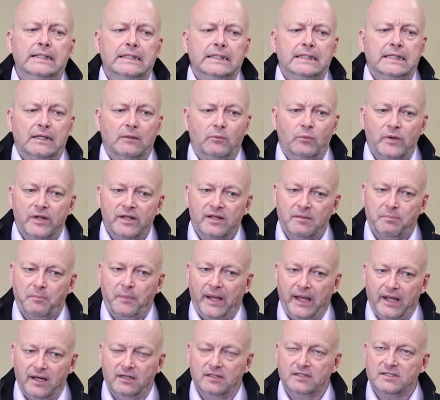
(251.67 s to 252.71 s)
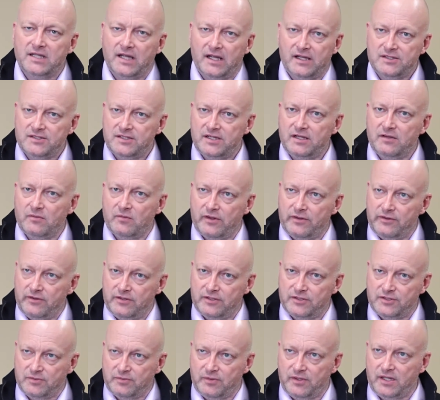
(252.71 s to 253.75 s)
With petal testing, whether
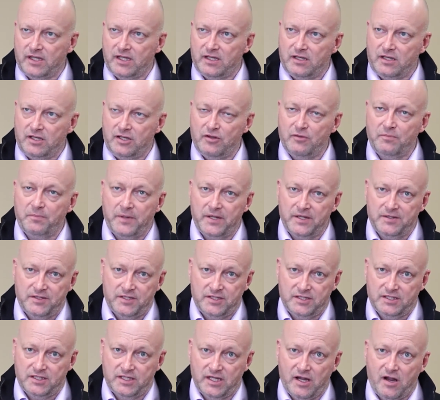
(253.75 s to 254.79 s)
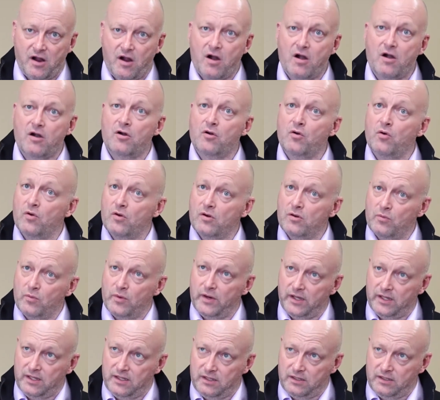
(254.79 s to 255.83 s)
it's with qPCR or
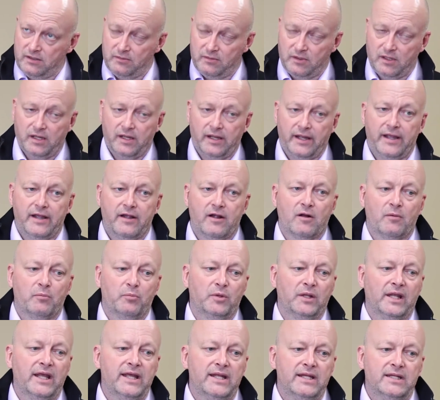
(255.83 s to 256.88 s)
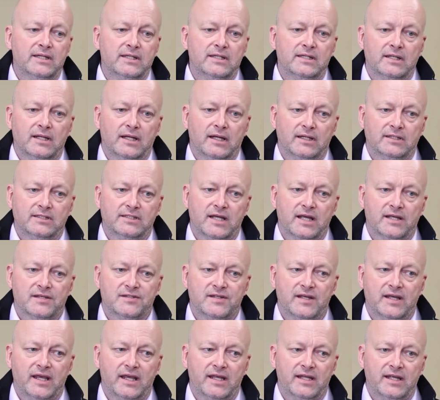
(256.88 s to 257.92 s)
with agar plate
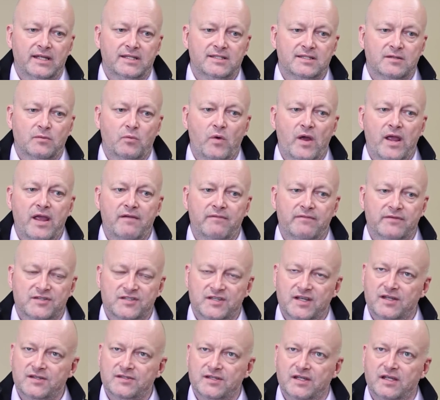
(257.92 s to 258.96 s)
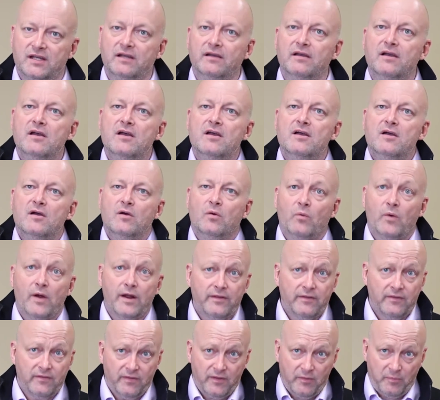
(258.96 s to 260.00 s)
testing, it's a way of assessing
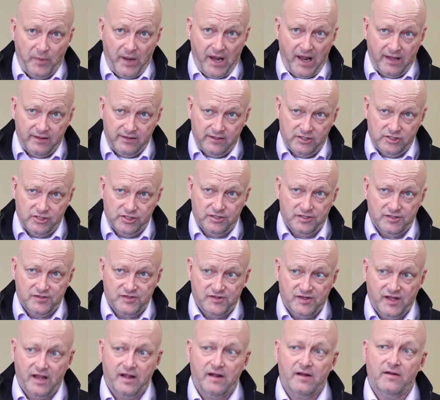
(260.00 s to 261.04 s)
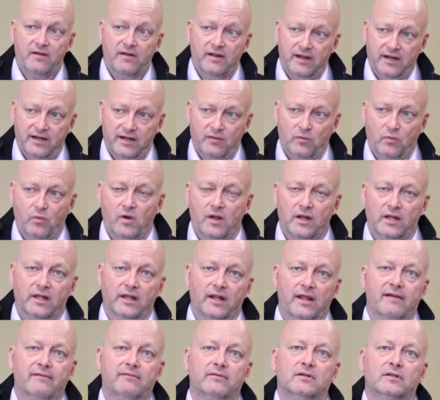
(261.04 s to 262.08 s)
whether the pathogen is there and at what
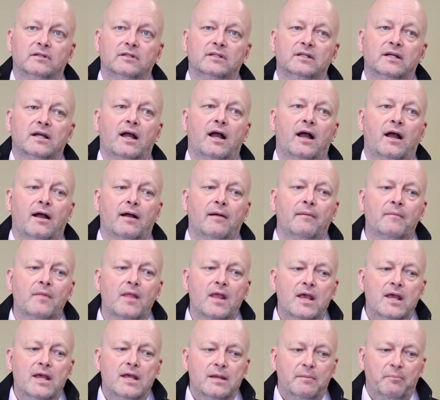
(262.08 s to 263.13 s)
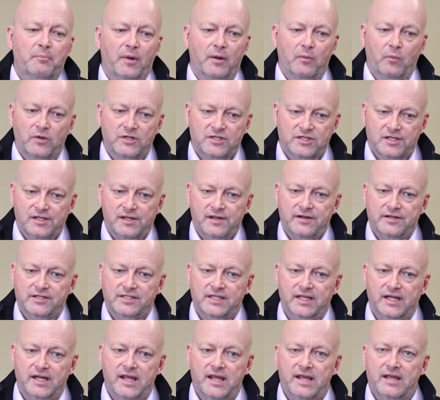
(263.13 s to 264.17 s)
level. But with
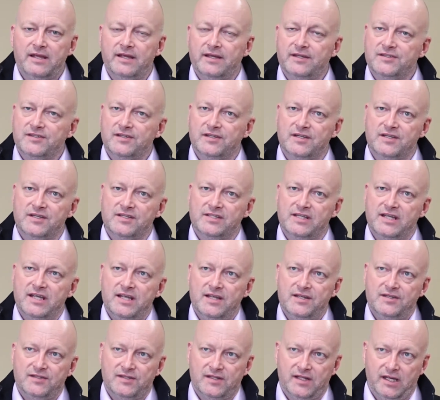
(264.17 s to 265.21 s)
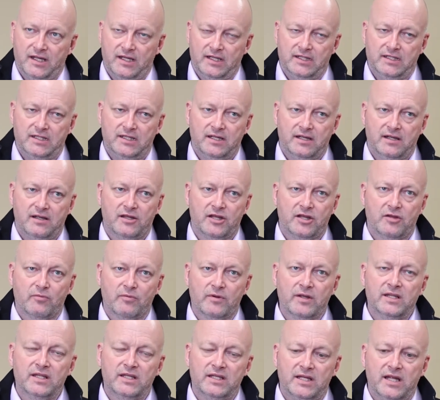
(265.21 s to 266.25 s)
Sclerotinia, it's a disease that you
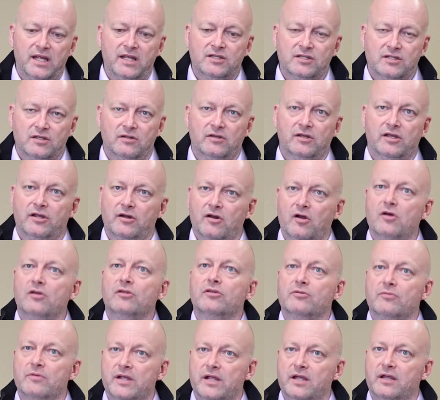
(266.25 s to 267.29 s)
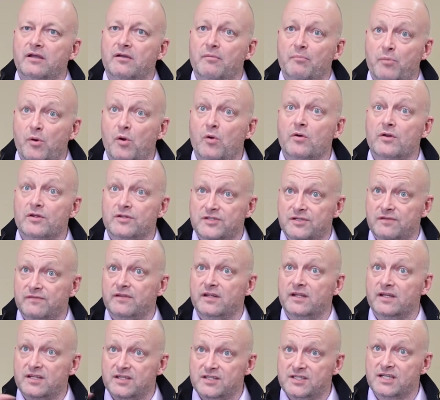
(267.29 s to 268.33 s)
really need to look at all three components of
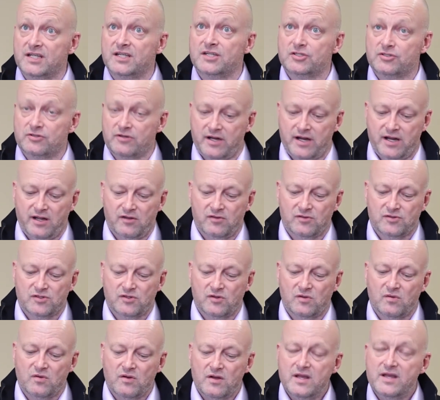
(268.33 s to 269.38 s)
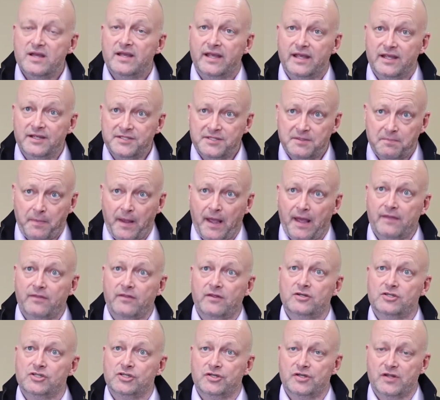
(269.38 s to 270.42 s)
the disease triangle. So is the
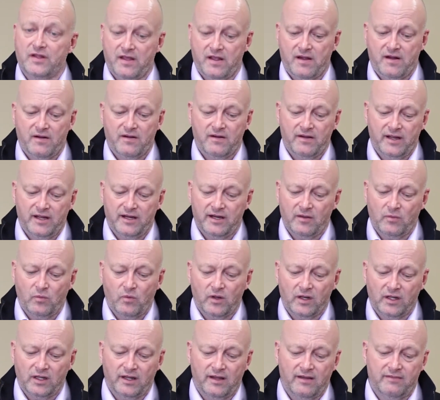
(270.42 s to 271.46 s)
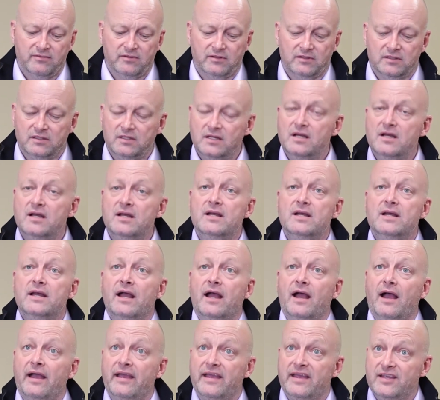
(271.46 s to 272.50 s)
pathogen there and at what level?
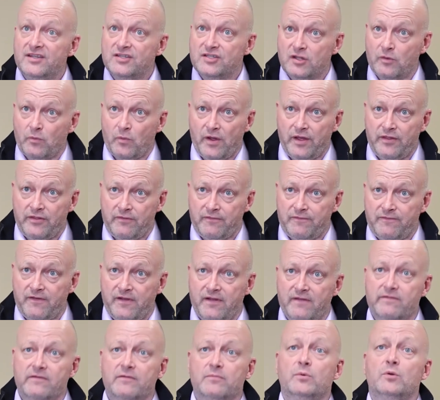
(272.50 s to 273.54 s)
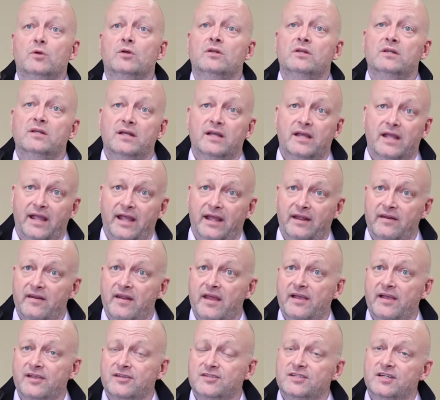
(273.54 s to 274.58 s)
Is the weather favorable? And
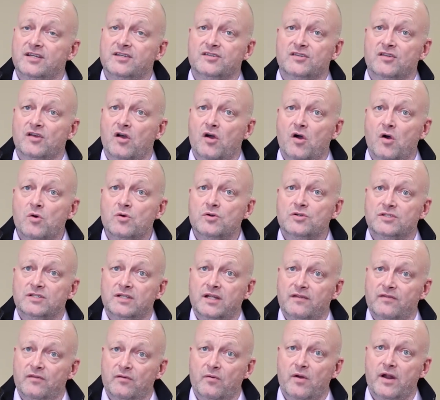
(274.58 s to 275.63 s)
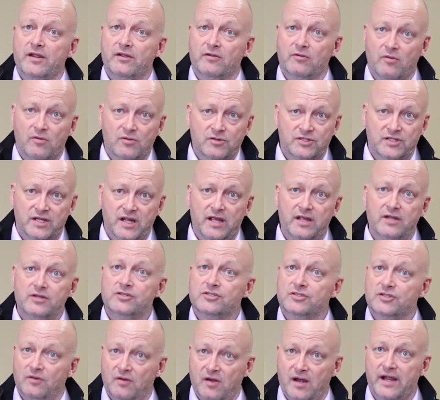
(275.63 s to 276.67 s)
next, is the host at the right growth
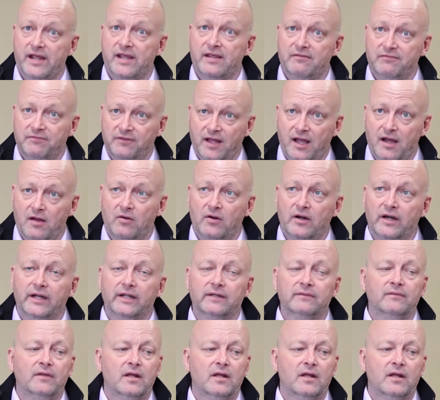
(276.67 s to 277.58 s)
stage, so i.e. flowering?